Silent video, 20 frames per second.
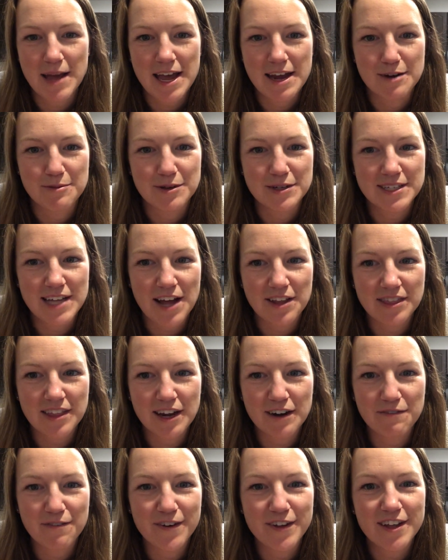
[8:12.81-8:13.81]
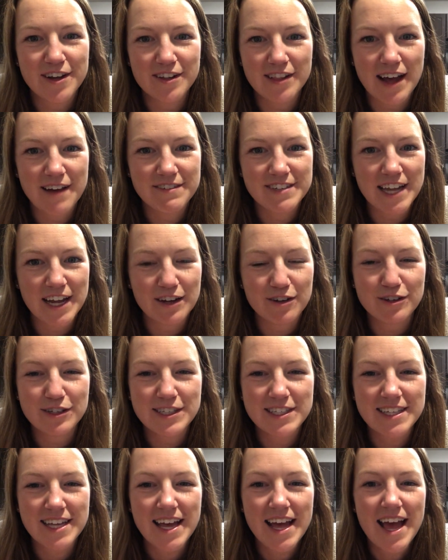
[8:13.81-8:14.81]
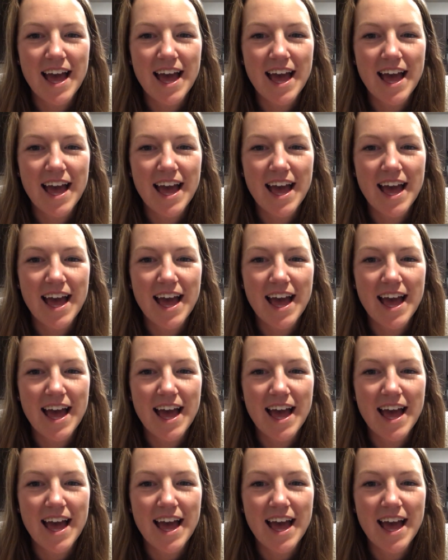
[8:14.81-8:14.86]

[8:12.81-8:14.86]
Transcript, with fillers: animals out there for their life cycles.